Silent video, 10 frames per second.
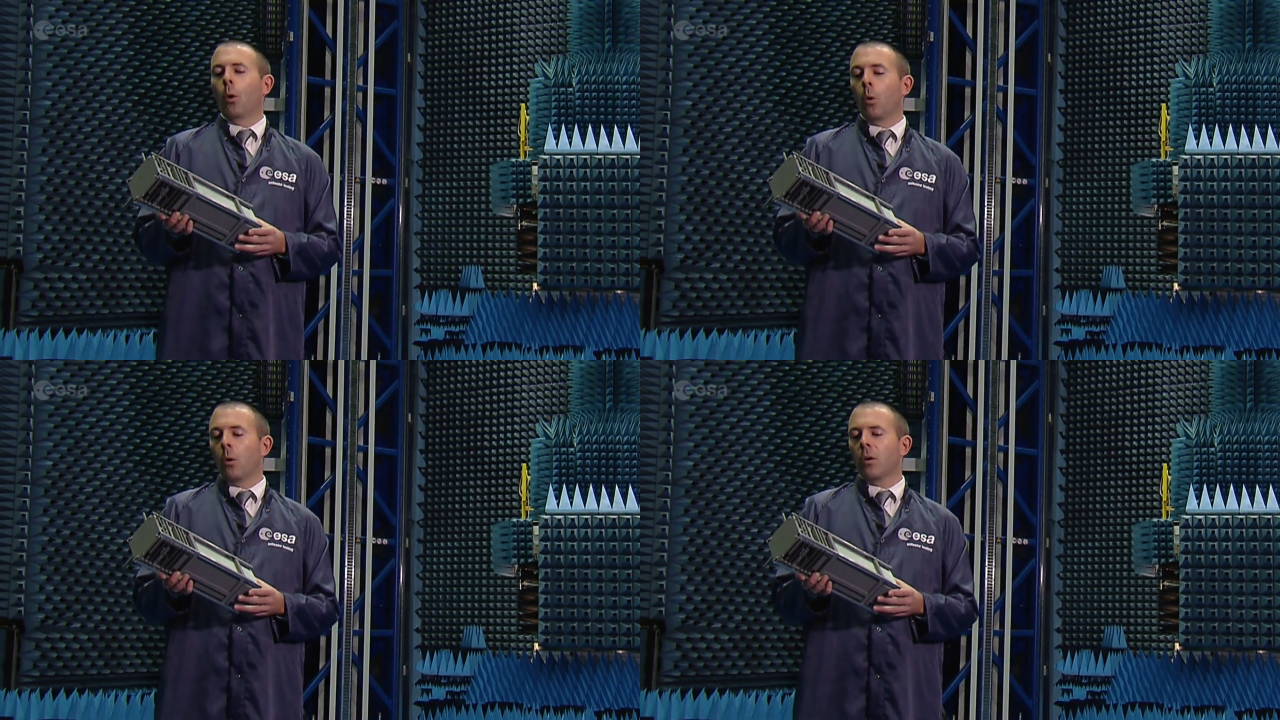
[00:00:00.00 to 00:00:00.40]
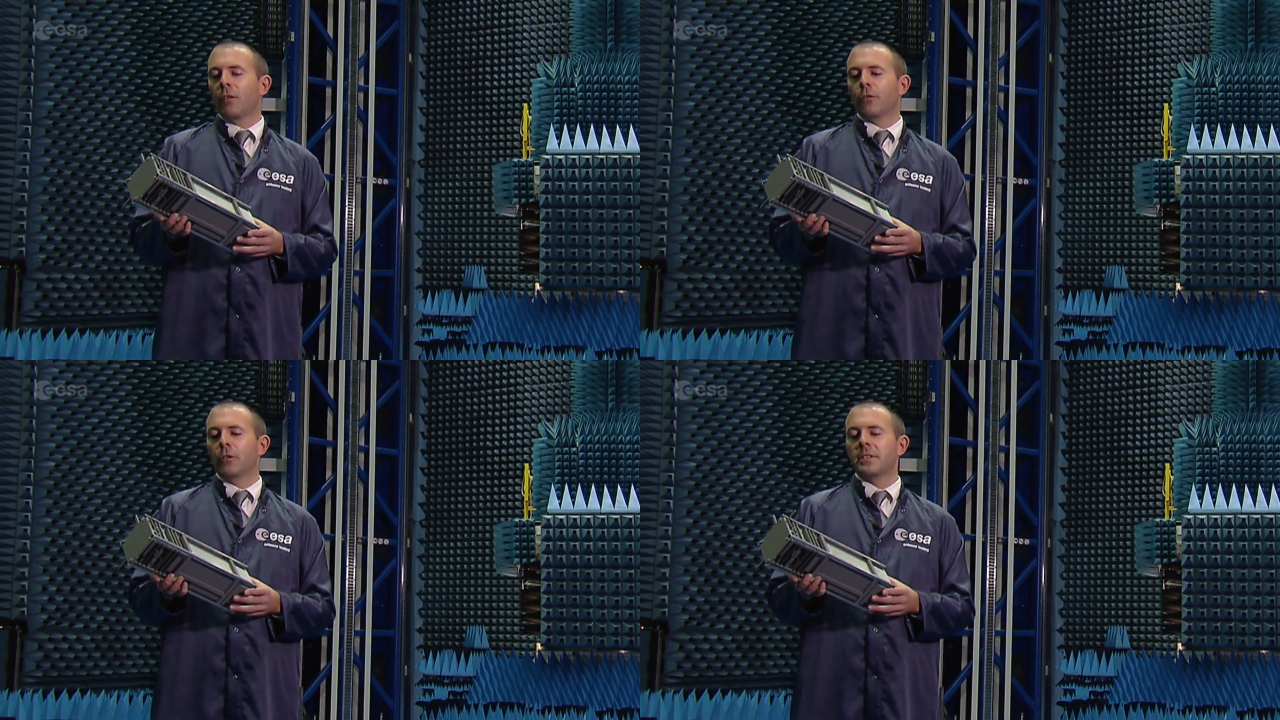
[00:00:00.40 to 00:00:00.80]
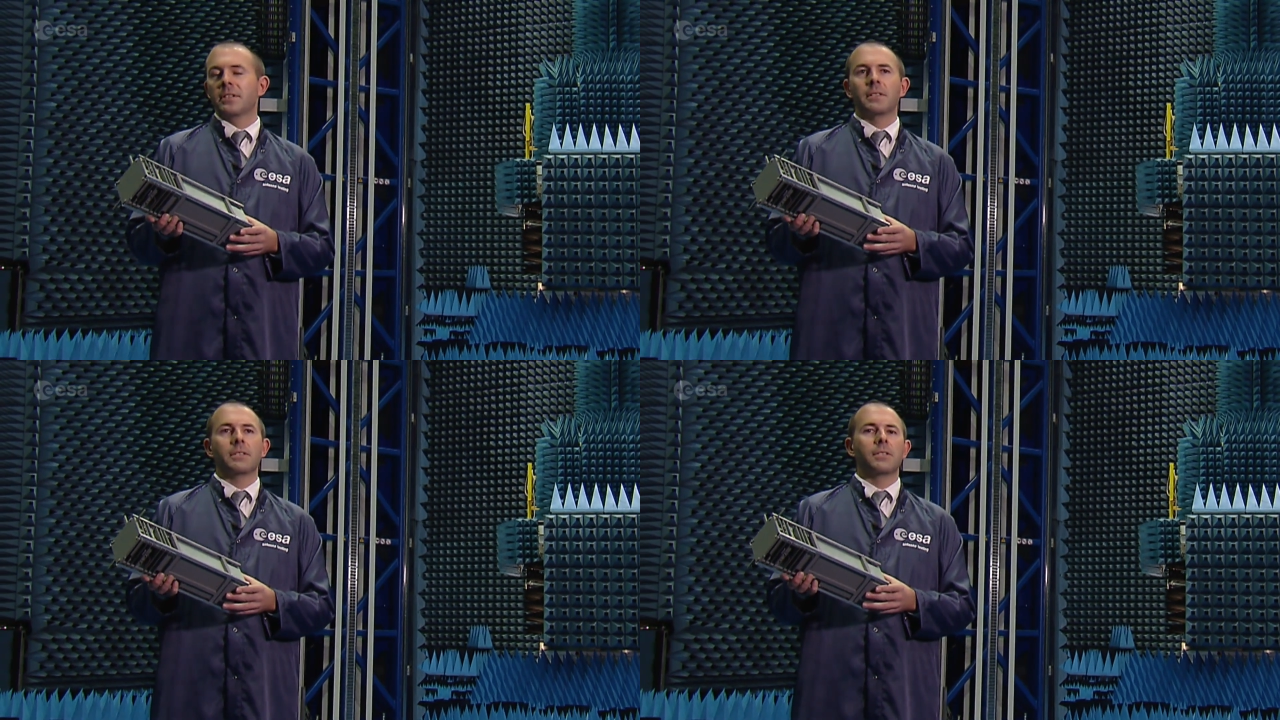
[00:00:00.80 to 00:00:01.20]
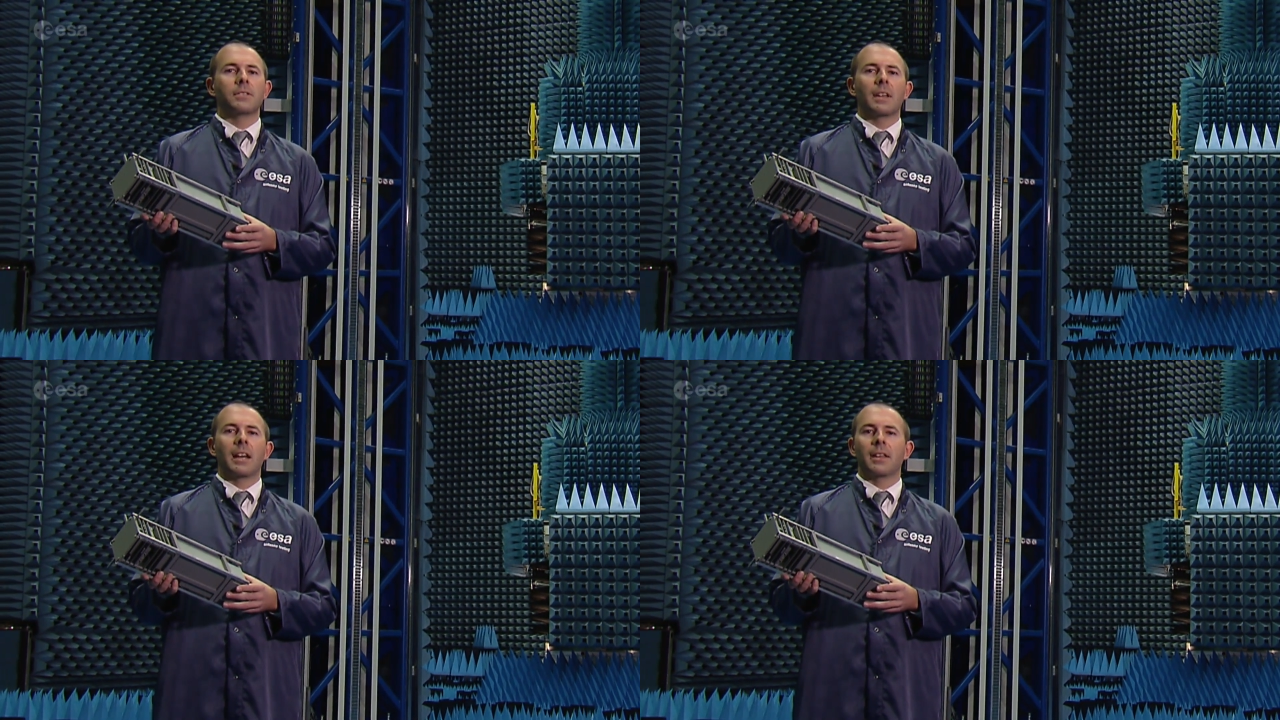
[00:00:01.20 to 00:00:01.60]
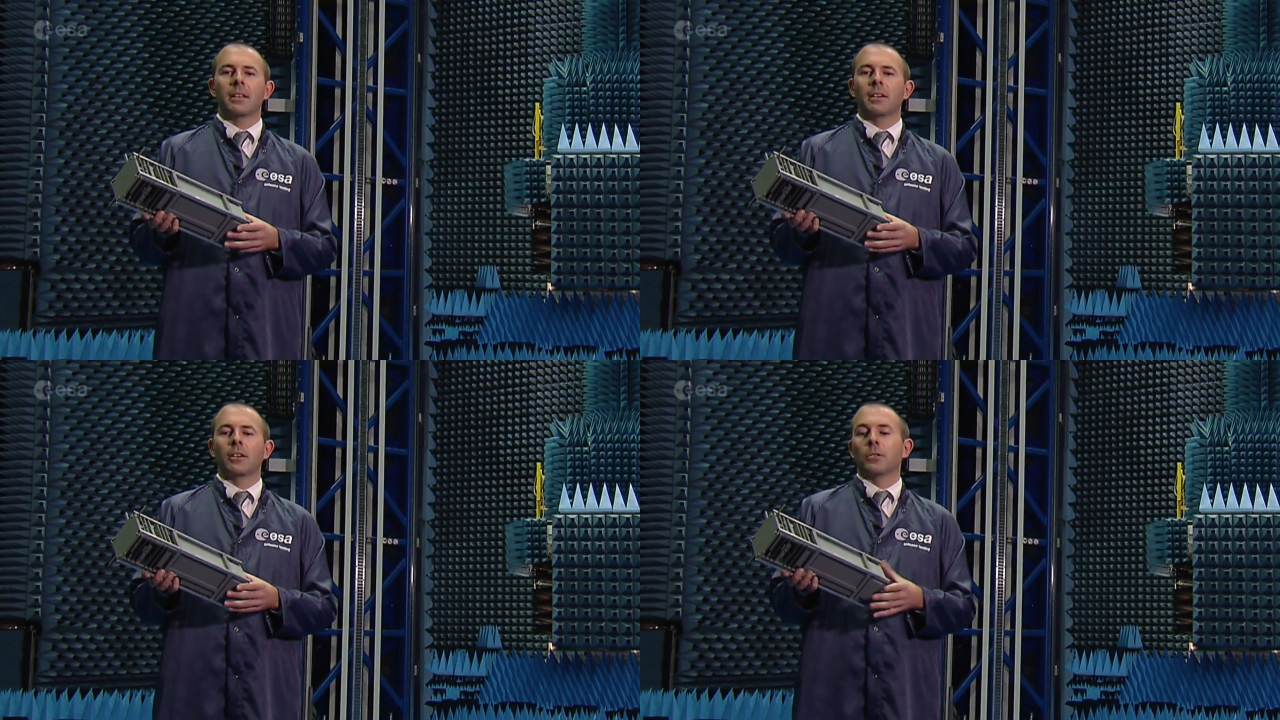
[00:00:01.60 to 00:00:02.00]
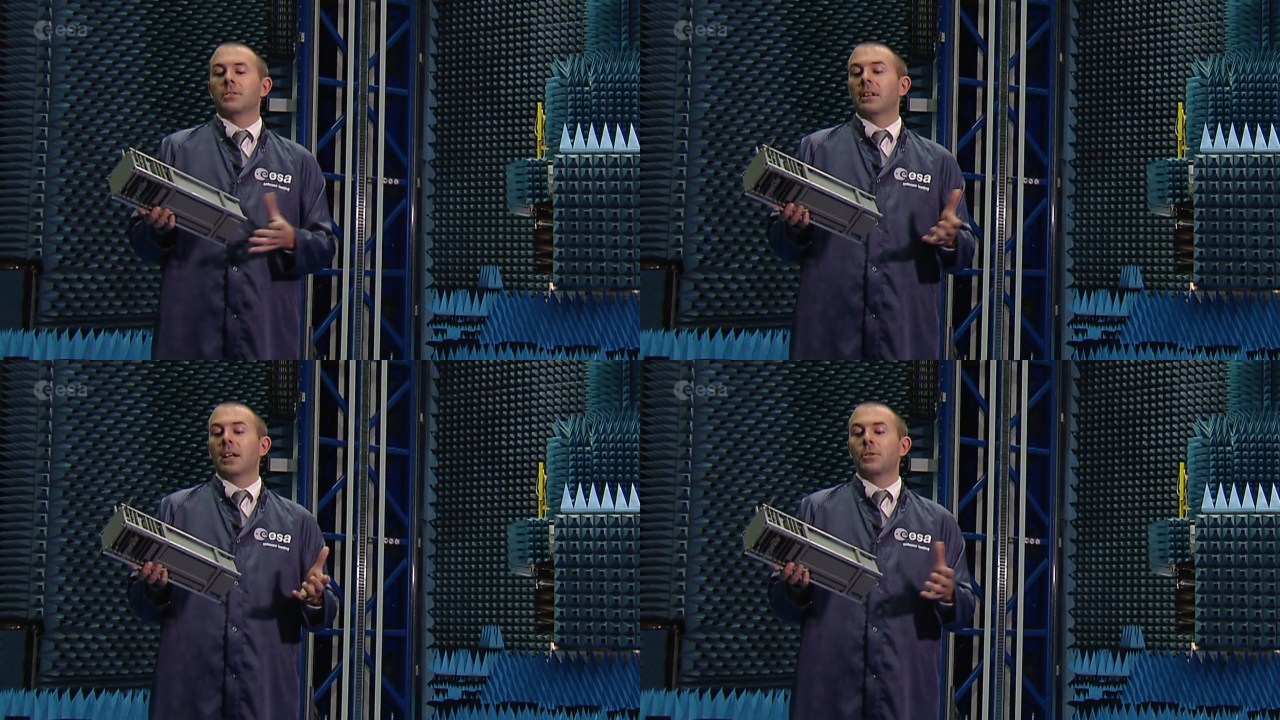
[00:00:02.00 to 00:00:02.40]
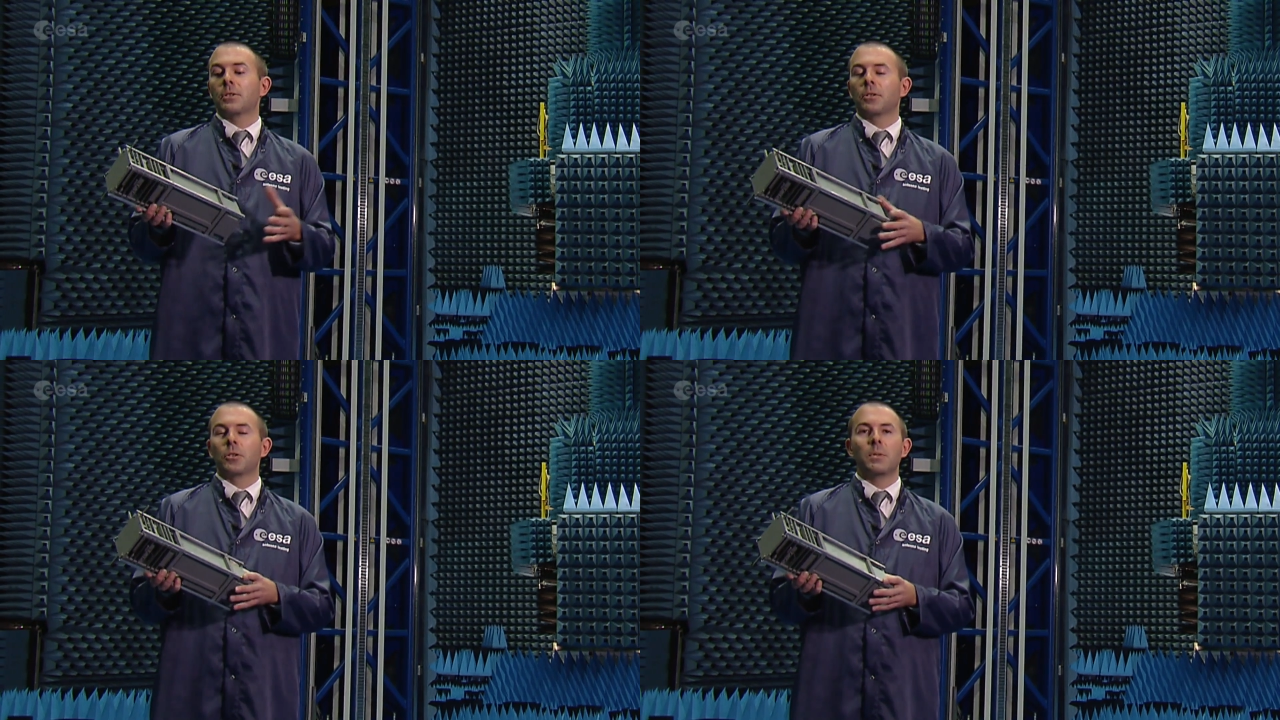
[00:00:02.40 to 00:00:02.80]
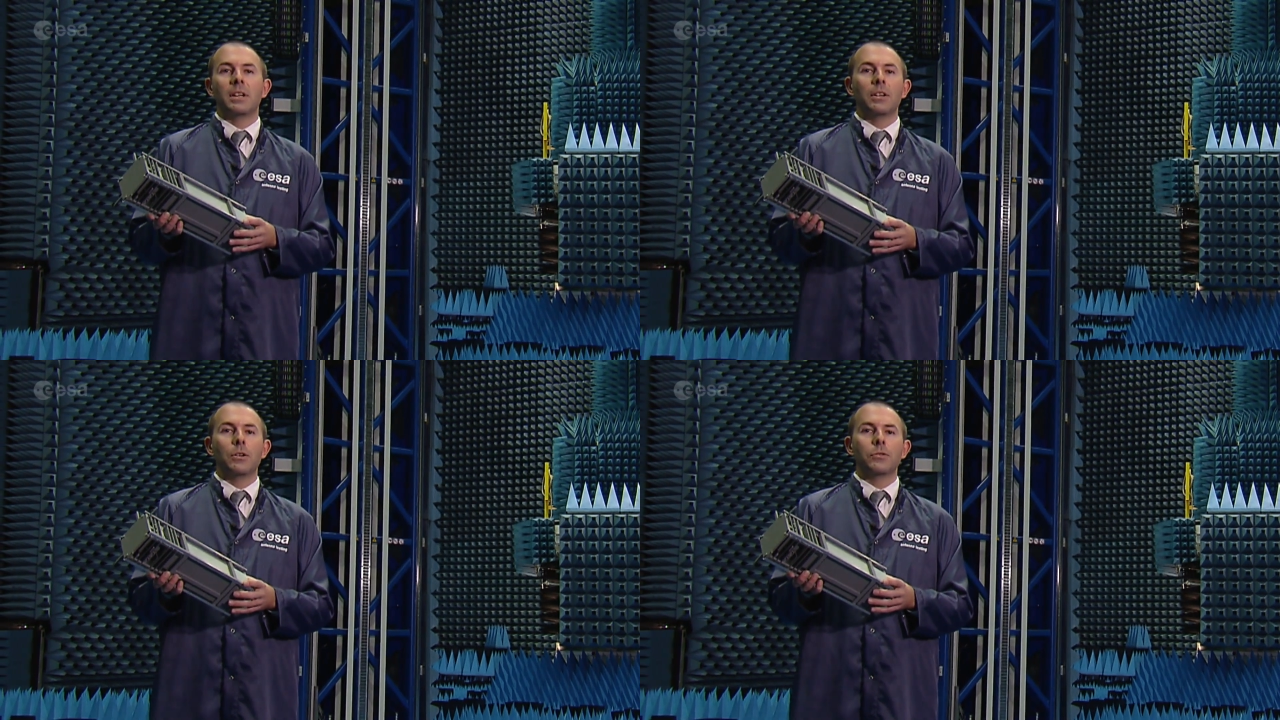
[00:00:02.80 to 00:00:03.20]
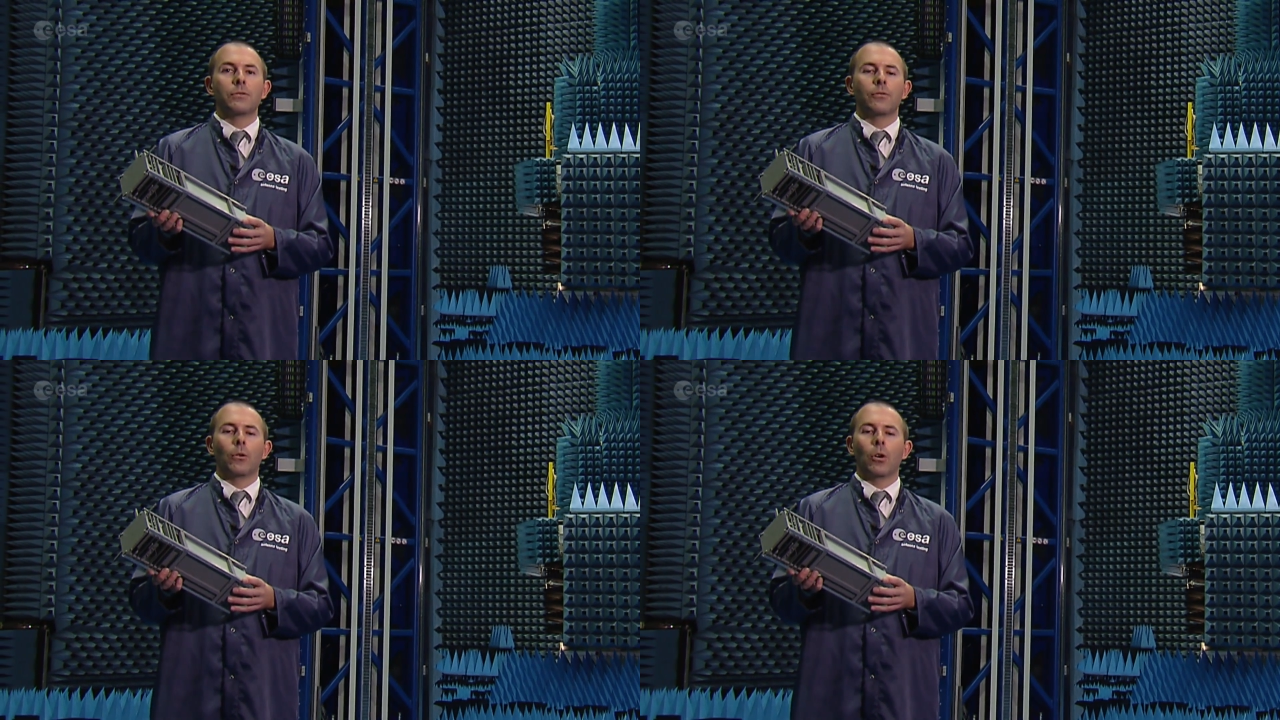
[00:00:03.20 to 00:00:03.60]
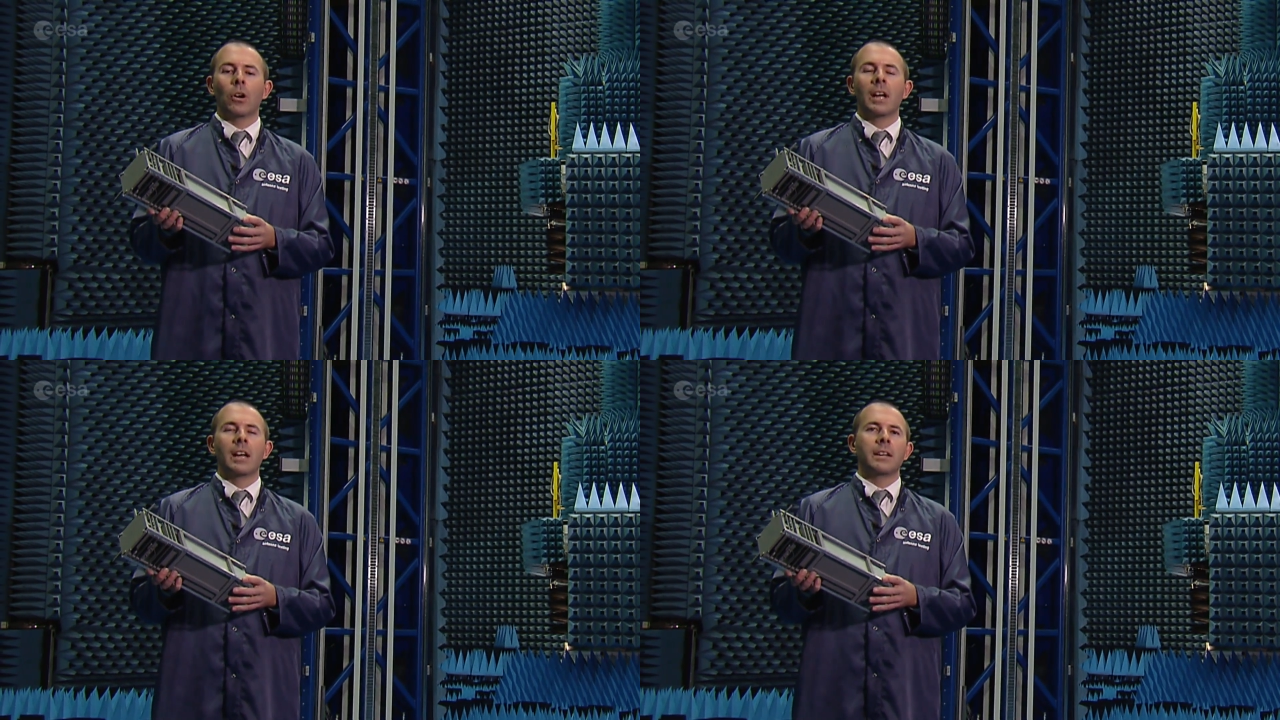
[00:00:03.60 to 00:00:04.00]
Or, for instance, a, a constellation could be used for